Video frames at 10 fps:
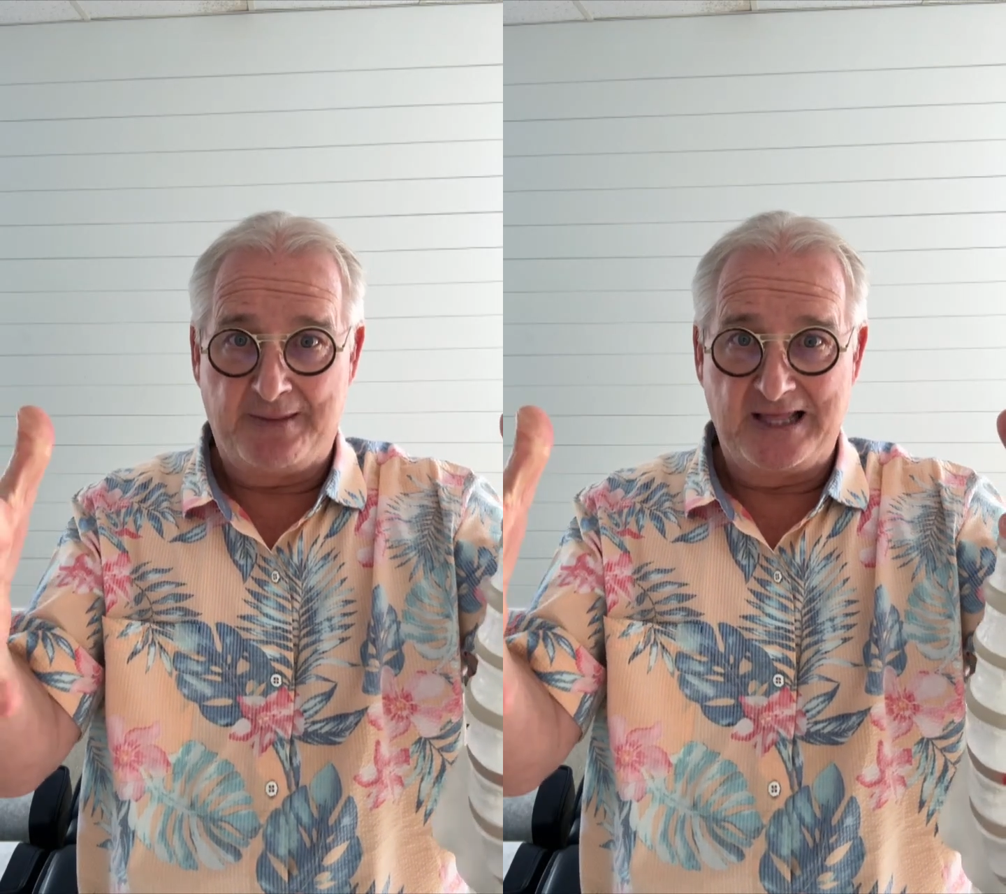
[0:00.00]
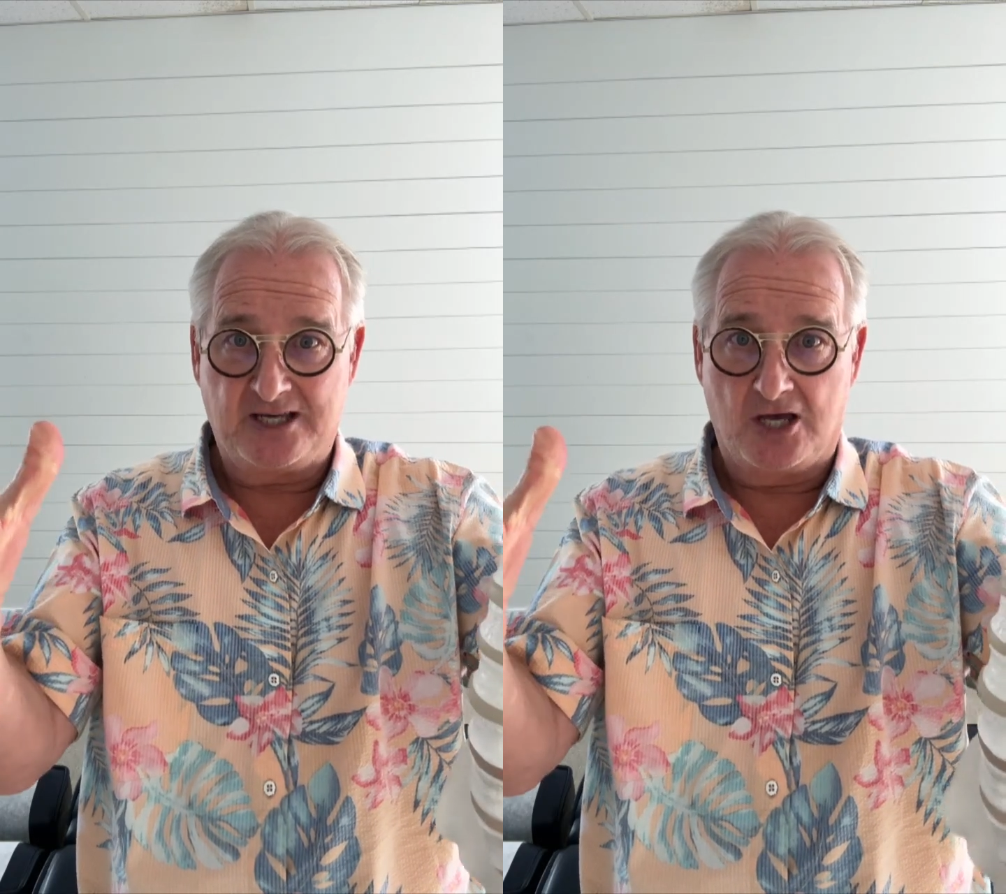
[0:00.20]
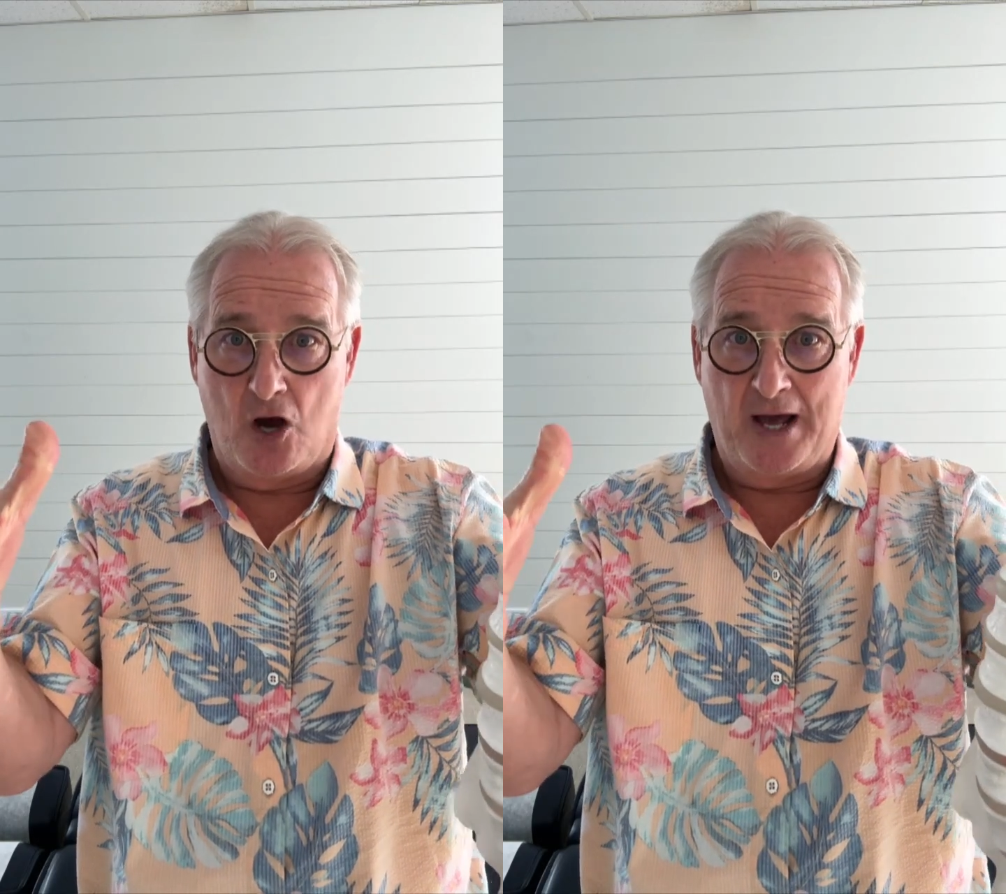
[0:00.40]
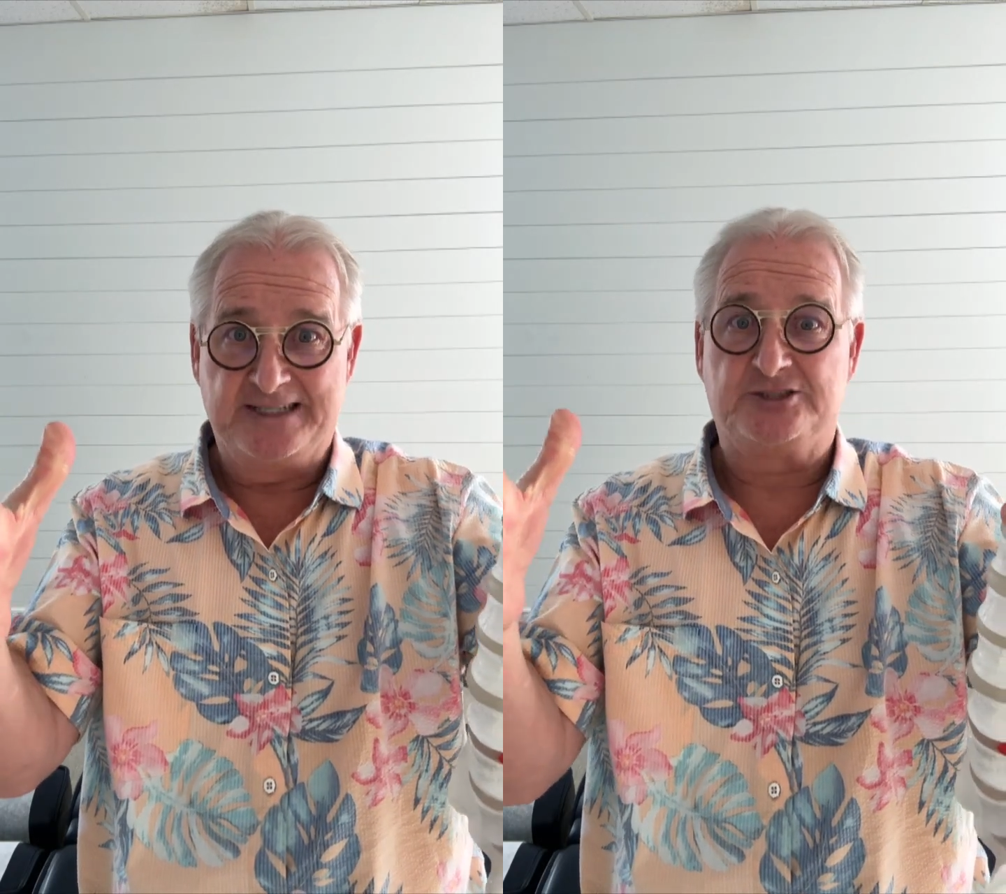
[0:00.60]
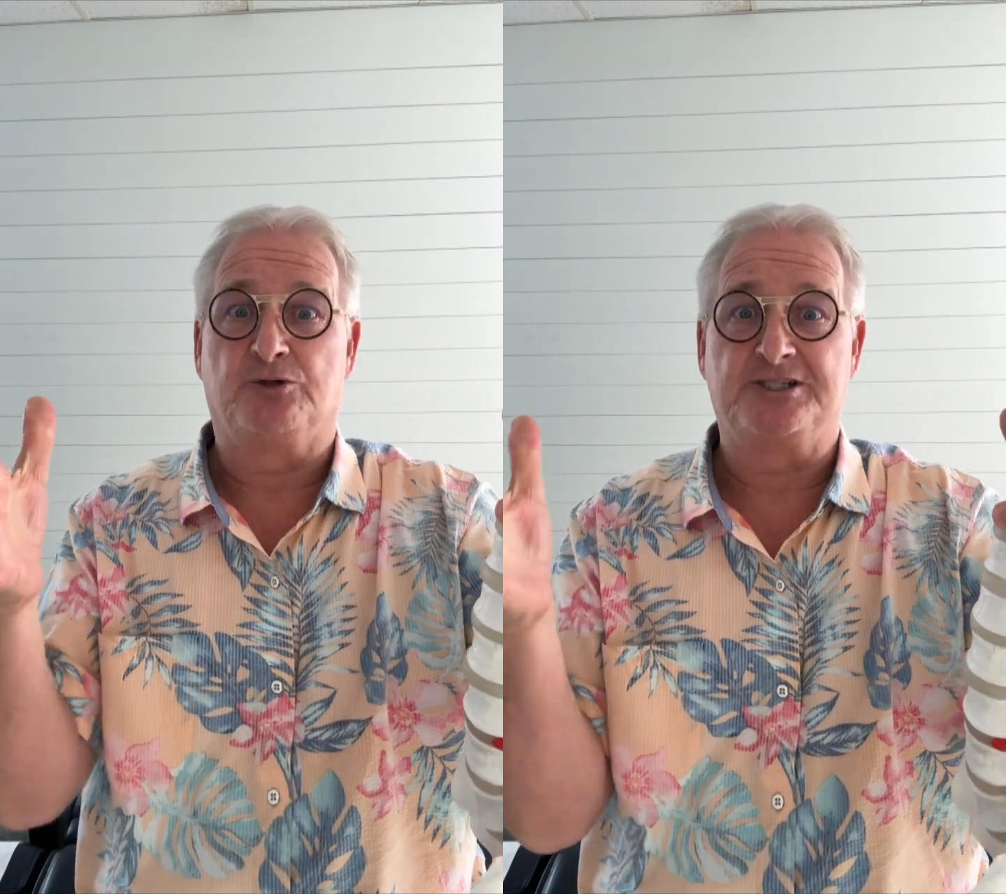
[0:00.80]
they let go and
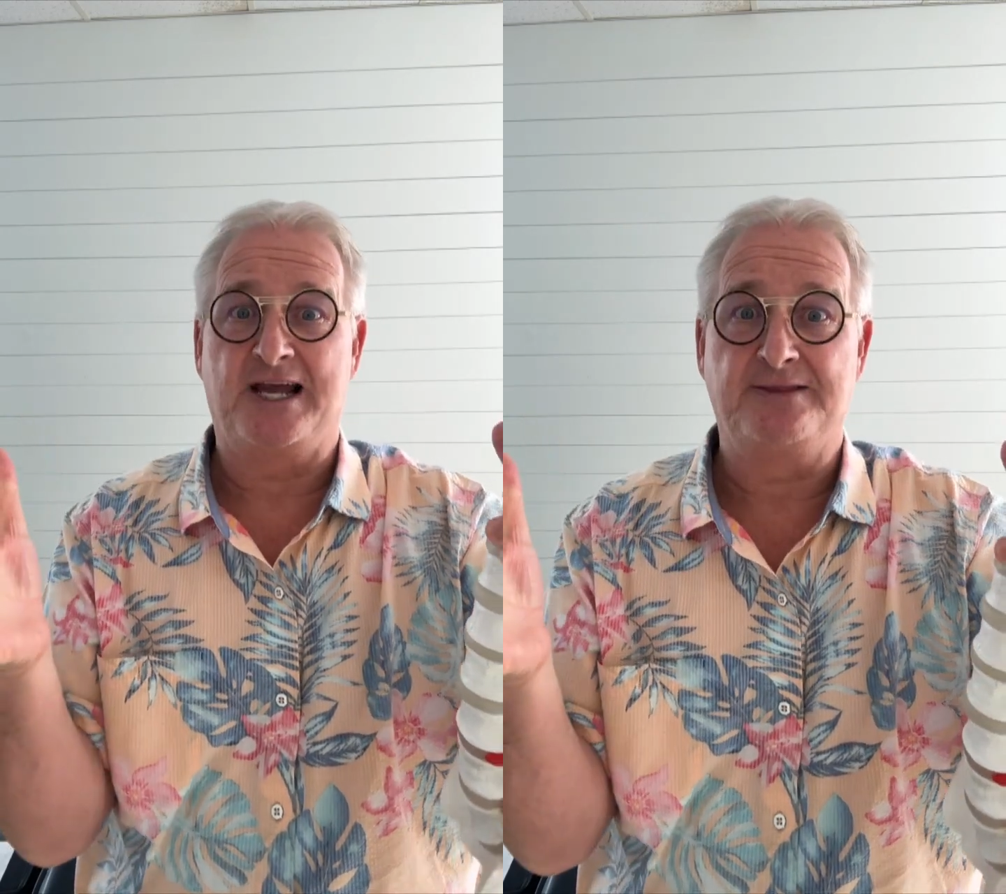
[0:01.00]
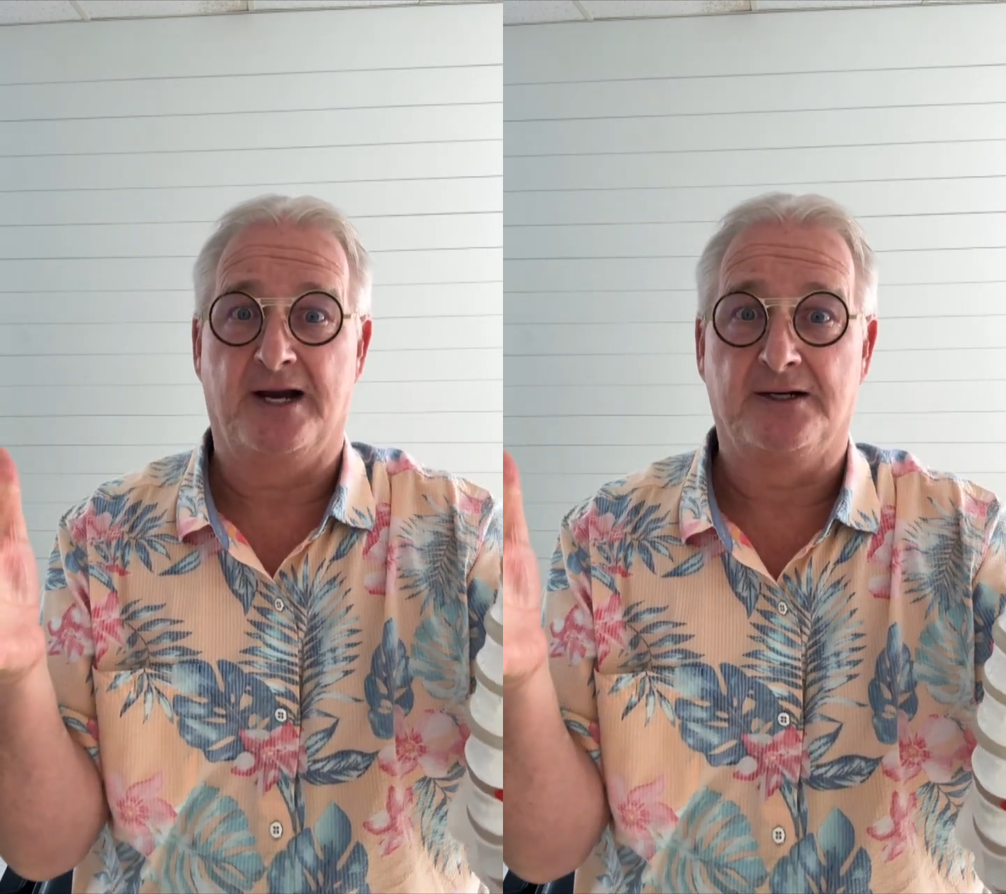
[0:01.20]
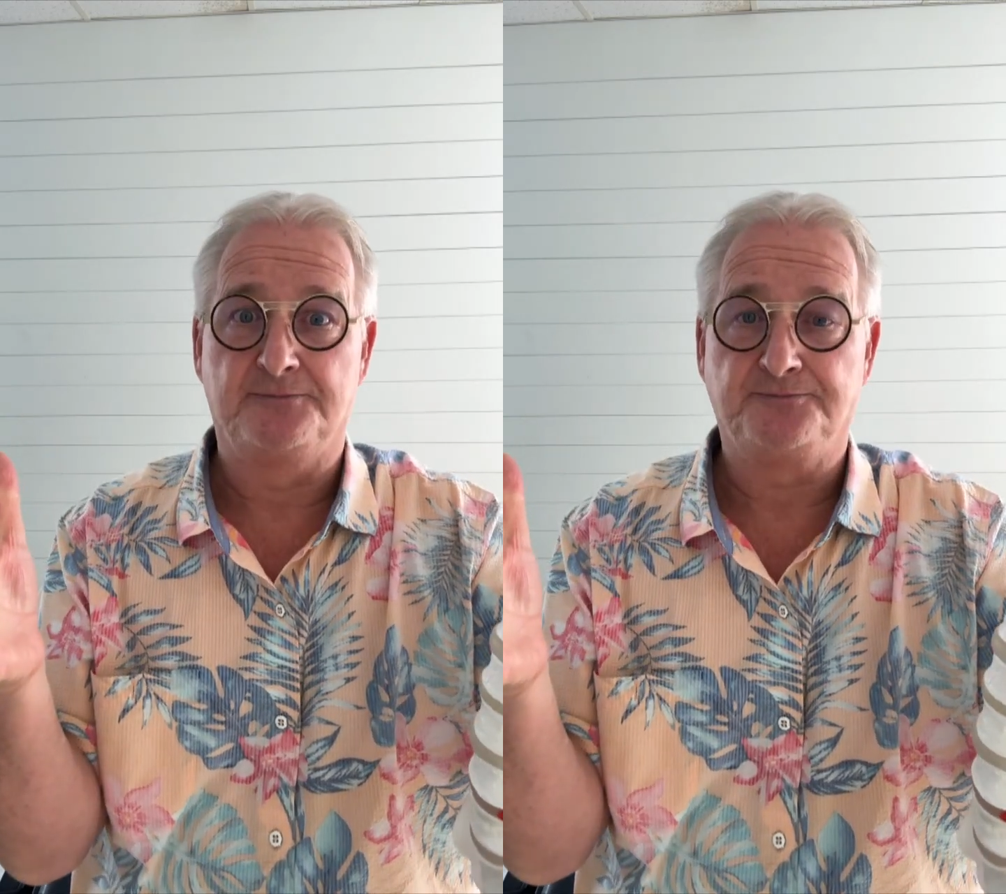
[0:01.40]
it sort of stayed there.